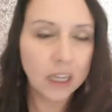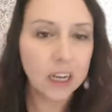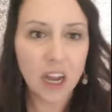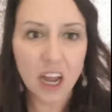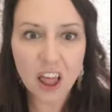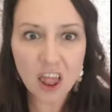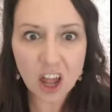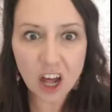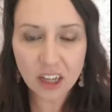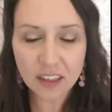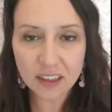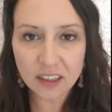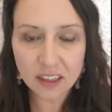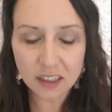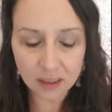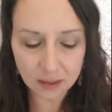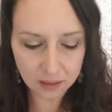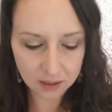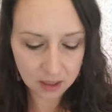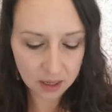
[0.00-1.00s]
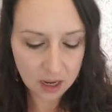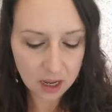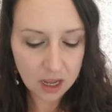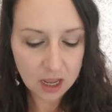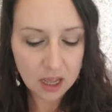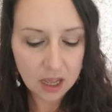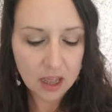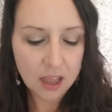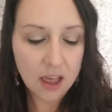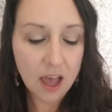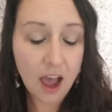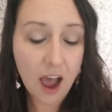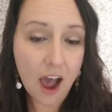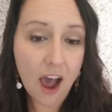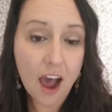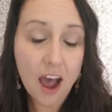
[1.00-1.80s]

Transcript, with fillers: here it is. like I lost it.